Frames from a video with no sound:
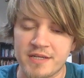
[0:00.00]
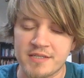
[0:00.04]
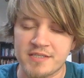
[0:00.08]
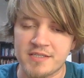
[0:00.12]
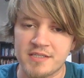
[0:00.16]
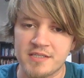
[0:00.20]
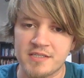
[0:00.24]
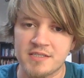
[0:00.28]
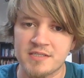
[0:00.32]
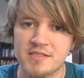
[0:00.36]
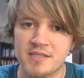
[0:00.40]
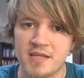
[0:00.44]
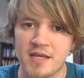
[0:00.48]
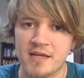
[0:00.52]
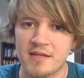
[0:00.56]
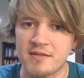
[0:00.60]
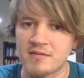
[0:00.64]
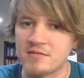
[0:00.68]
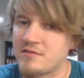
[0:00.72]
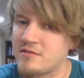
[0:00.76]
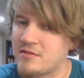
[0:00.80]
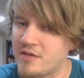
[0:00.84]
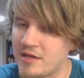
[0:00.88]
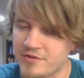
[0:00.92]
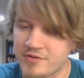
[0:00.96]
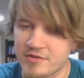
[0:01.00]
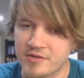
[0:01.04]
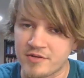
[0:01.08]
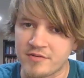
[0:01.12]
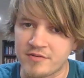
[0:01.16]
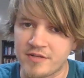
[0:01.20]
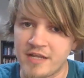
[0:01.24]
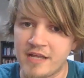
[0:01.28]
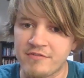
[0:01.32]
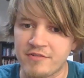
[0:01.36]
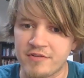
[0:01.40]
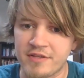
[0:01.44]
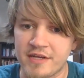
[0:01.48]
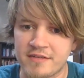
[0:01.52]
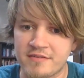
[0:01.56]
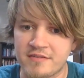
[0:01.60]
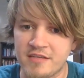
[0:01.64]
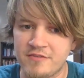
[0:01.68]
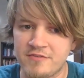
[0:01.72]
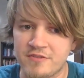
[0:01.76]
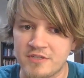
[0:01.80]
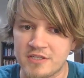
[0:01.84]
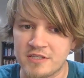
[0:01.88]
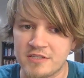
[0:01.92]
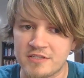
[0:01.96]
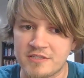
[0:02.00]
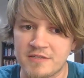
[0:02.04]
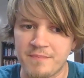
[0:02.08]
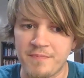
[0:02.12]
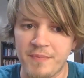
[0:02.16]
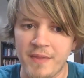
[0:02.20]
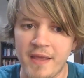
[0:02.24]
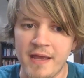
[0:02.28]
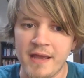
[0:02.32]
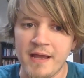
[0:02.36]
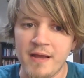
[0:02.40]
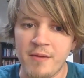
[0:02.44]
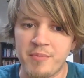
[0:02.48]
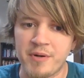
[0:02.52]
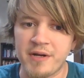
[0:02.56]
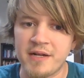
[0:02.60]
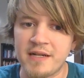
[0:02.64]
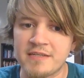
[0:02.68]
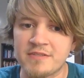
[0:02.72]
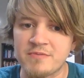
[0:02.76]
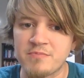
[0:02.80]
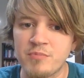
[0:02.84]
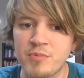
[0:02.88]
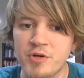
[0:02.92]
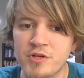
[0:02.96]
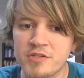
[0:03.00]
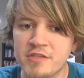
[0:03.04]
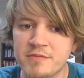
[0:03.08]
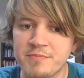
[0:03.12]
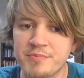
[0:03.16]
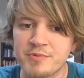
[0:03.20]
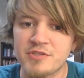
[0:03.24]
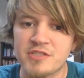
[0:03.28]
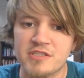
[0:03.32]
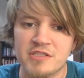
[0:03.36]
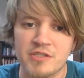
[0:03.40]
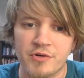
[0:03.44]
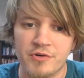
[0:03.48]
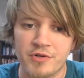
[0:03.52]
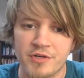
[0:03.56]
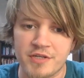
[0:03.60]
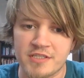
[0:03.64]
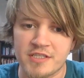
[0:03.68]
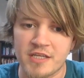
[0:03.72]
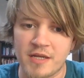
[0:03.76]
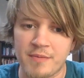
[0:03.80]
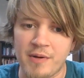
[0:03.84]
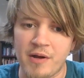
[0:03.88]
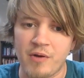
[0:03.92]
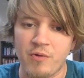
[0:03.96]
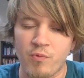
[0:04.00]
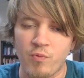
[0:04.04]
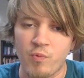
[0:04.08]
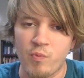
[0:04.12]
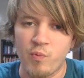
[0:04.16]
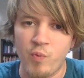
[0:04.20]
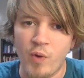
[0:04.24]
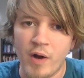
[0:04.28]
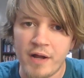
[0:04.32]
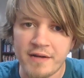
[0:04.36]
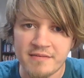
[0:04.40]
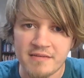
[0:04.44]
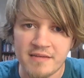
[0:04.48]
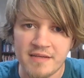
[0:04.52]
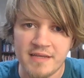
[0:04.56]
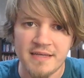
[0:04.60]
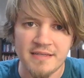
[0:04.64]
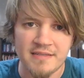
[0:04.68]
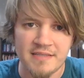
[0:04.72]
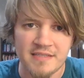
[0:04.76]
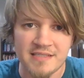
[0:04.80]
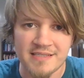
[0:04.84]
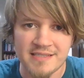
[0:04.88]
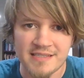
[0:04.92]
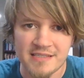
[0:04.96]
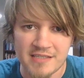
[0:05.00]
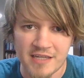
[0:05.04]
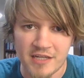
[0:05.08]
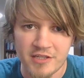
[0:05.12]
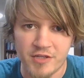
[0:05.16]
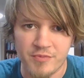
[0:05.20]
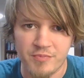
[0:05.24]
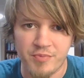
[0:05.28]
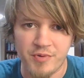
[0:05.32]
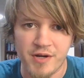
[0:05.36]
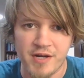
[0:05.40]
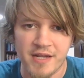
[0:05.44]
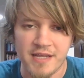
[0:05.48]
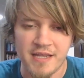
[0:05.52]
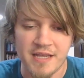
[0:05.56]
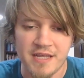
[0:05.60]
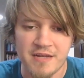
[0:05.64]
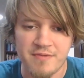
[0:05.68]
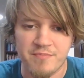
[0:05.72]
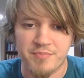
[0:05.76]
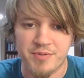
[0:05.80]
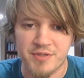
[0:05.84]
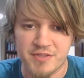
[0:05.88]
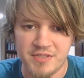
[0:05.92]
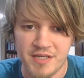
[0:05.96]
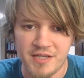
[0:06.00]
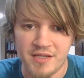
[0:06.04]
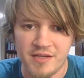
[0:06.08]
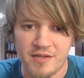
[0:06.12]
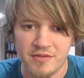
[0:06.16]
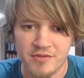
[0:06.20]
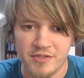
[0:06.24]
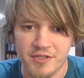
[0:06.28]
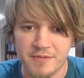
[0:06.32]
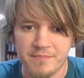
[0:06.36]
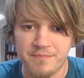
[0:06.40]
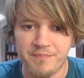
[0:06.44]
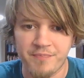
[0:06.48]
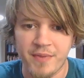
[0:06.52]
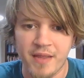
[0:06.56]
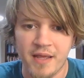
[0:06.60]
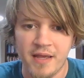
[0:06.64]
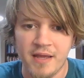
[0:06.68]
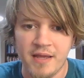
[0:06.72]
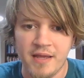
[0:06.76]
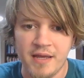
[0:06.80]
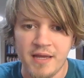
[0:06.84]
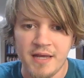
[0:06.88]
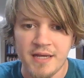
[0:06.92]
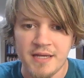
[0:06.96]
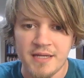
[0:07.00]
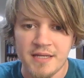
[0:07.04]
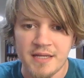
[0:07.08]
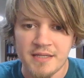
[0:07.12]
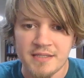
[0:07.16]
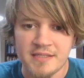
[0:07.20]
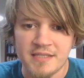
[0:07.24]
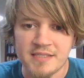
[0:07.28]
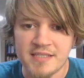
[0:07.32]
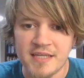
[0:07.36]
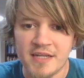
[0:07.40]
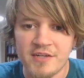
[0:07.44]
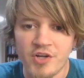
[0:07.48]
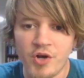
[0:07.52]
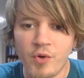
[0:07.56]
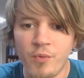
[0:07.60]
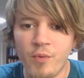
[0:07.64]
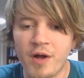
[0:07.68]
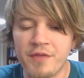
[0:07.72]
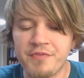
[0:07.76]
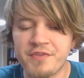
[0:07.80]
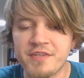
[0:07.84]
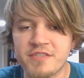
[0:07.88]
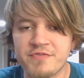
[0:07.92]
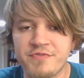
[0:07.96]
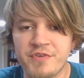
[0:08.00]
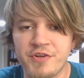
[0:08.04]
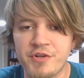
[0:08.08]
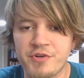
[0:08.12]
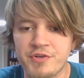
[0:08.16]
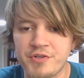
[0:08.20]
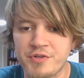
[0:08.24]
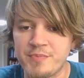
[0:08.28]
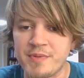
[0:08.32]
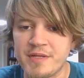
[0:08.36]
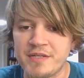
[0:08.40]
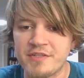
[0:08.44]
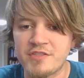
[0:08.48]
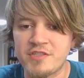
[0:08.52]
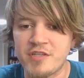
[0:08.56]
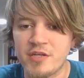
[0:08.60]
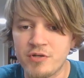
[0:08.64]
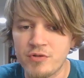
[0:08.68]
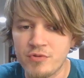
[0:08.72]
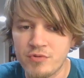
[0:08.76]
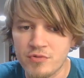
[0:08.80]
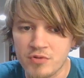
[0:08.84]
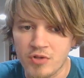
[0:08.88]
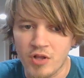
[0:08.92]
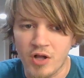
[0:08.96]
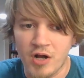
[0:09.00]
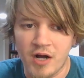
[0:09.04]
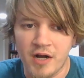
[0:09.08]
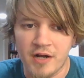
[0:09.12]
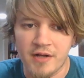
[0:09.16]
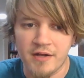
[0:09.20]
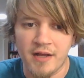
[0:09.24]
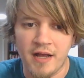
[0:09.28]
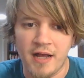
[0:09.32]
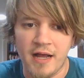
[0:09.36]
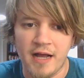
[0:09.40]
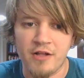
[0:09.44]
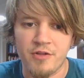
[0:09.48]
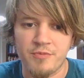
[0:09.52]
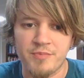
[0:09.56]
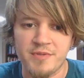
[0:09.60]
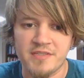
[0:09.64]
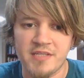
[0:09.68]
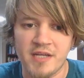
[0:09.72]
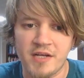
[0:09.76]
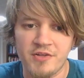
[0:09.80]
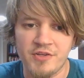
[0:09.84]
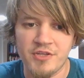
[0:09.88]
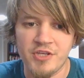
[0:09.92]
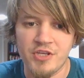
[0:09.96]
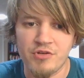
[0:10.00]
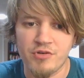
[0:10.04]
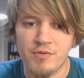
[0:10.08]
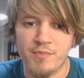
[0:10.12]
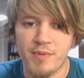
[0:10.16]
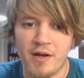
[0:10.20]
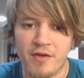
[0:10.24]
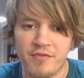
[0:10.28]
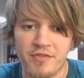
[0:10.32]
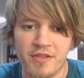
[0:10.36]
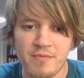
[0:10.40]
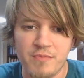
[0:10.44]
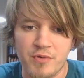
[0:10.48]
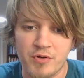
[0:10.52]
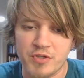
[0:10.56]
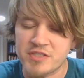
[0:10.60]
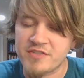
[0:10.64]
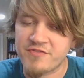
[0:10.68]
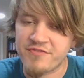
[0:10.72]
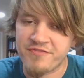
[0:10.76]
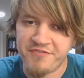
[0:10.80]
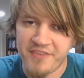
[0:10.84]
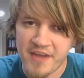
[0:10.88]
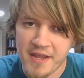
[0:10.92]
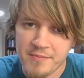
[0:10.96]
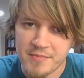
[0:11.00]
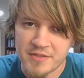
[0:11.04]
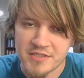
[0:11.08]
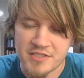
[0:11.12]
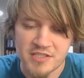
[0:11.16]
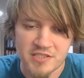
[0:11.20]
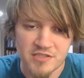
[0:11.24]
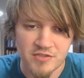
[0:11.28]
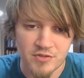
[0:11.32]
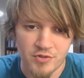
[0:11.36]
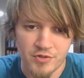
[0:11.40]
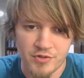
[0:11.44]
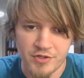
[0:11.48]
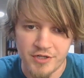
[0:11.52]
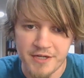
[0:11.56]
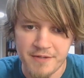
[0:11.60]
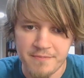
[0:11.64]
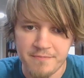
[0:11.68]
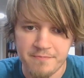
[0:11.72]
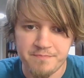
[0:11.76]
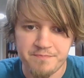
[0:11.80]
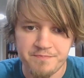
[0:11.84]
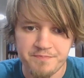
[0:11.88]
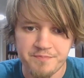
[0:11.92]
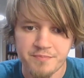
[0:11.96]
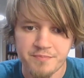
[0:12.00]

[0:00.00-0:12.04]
races and other naval activities, but it has multiple stories about what it's celebrating in particular. Since I don't want this video to be too long, I'll be telling you about the most famous story,